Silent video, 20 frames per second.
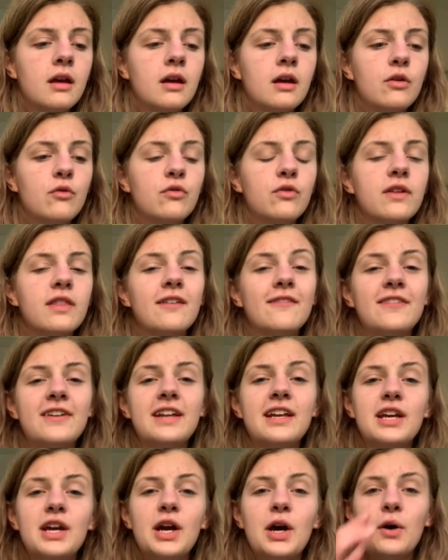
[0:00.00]
For the
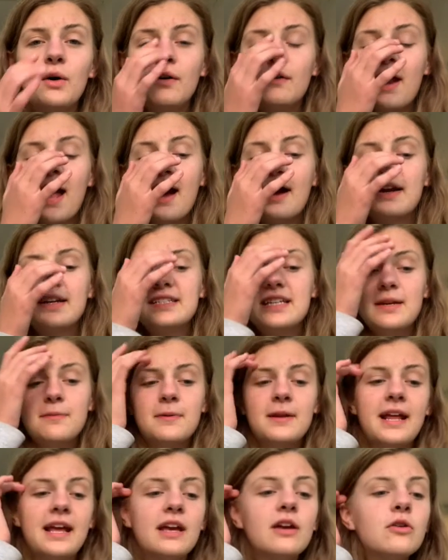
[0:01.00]
video on how to tape an
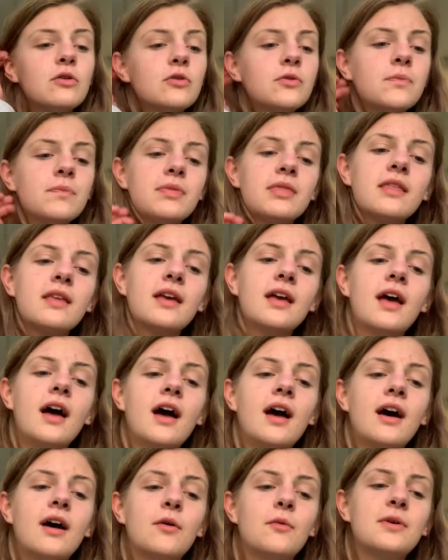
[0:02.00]
ankle,
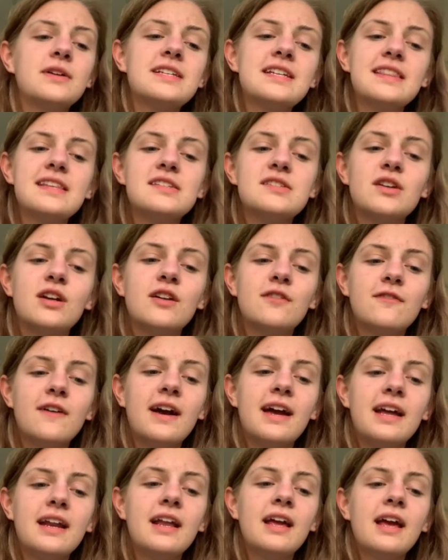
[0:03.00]
what did the
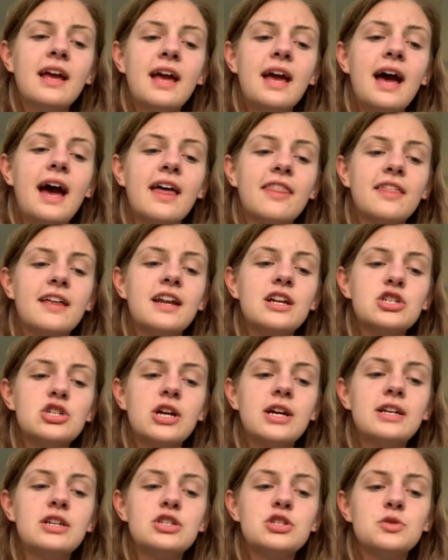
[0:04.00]
certified athletic
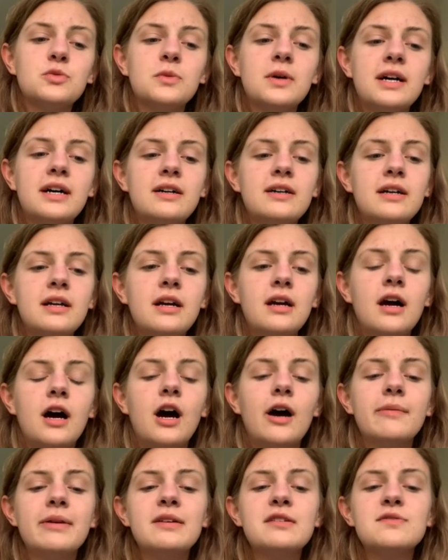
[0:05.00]
trainer do? Well,
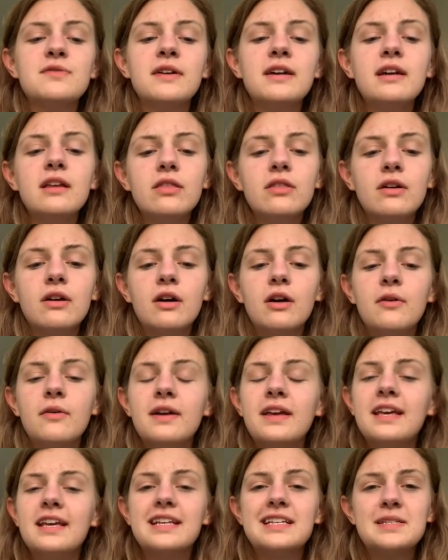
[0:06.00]
he was very thorough.
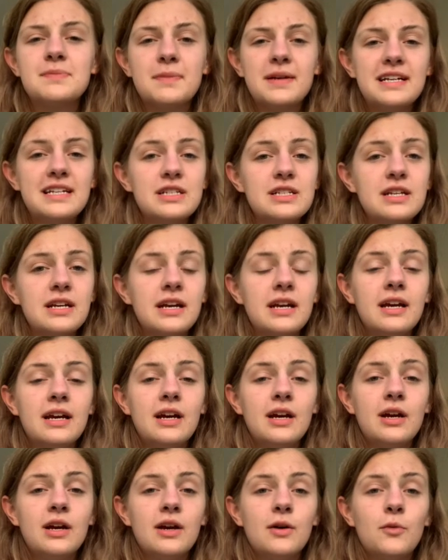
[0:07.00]
He explained
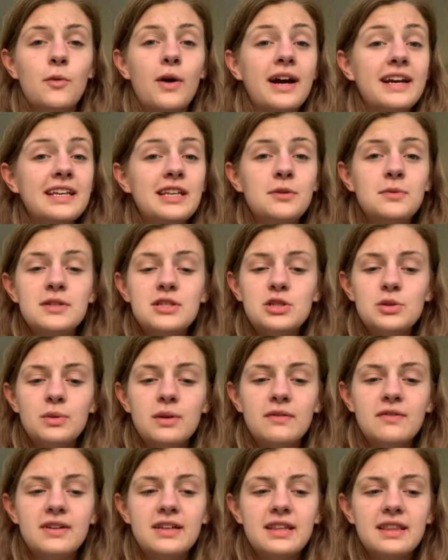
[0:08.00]
why he would do
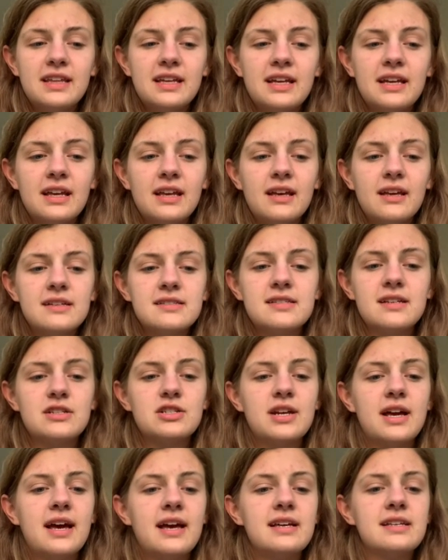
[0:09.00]
everything, such
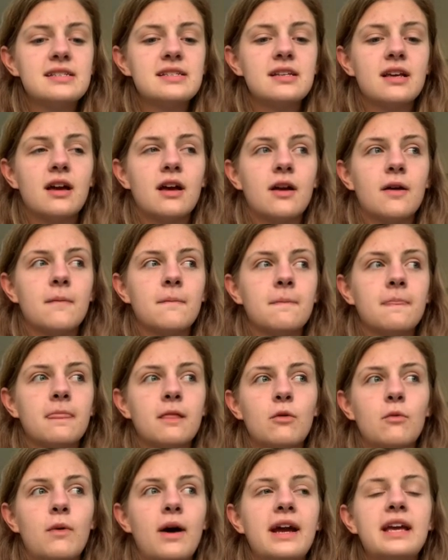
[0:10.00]
as
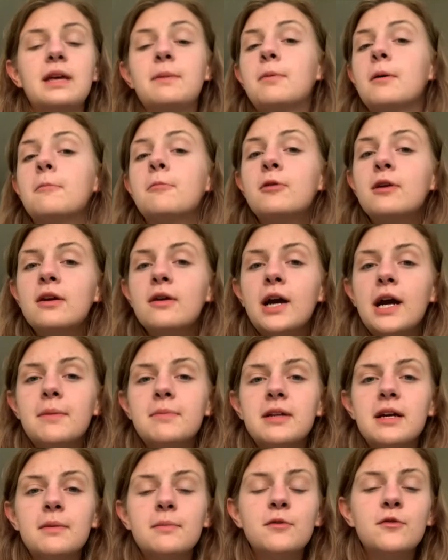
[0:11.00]
why he put pre-wrap
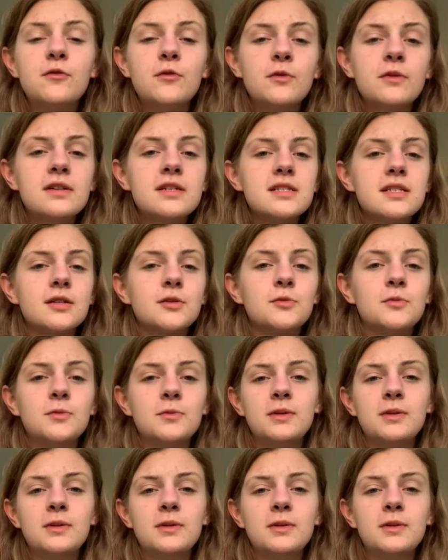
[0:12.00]
down before, so